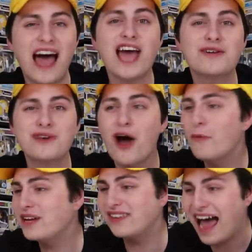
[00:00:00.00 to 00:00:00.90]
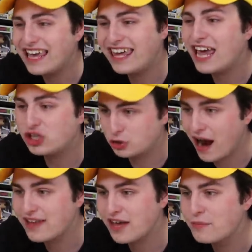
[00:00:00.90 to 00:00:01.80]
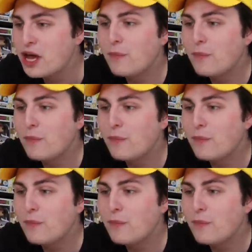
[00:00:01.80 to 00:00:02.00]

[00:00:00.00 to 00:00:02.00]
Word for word: I don't know, because I can't try them,